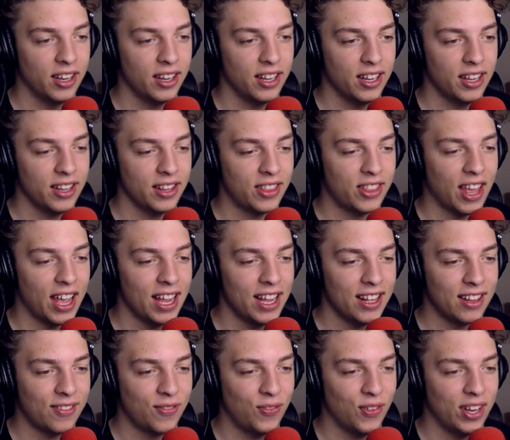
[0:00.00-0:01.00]
Josh.
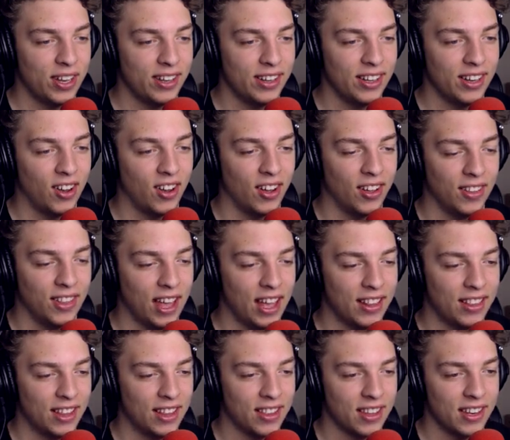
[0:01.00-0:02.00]
Thanks for not.
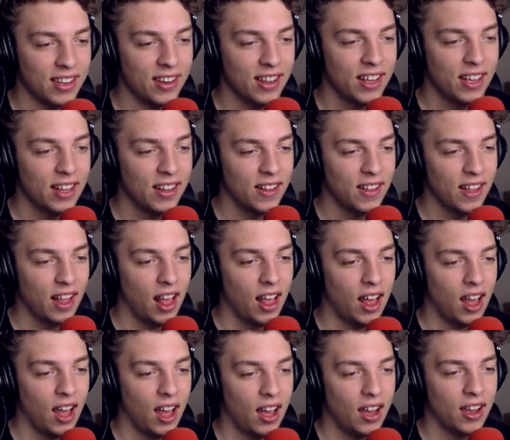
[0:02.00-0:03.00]
That doesn't. What? Get,
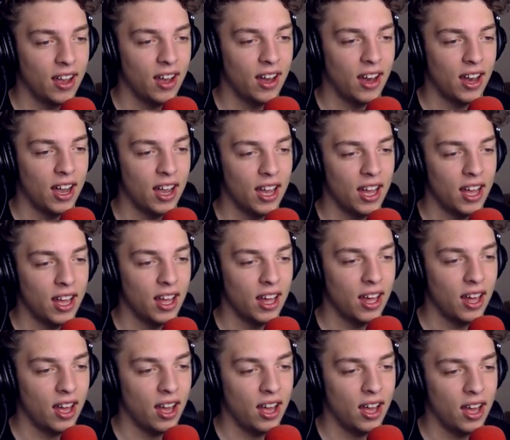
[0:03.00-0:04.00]
get on the fucking
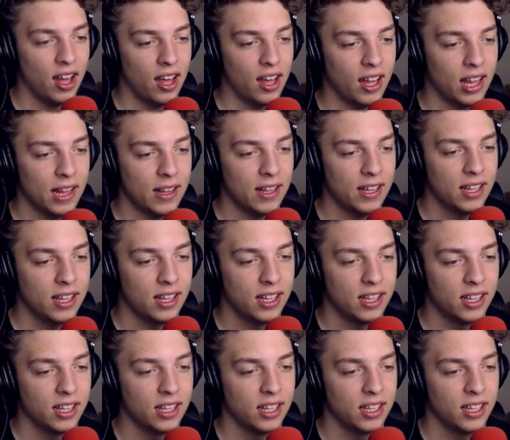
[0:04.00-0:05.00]
chair then, Josh.
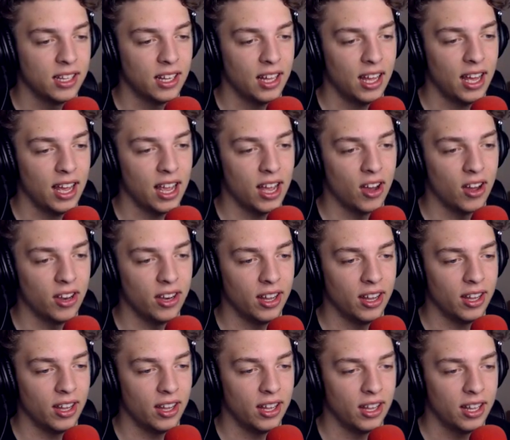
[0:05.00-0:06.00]
Josh, Hang what on. are you
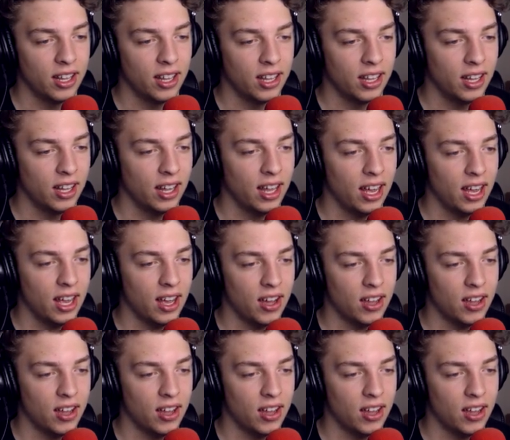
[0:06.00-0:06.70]
doing? Hang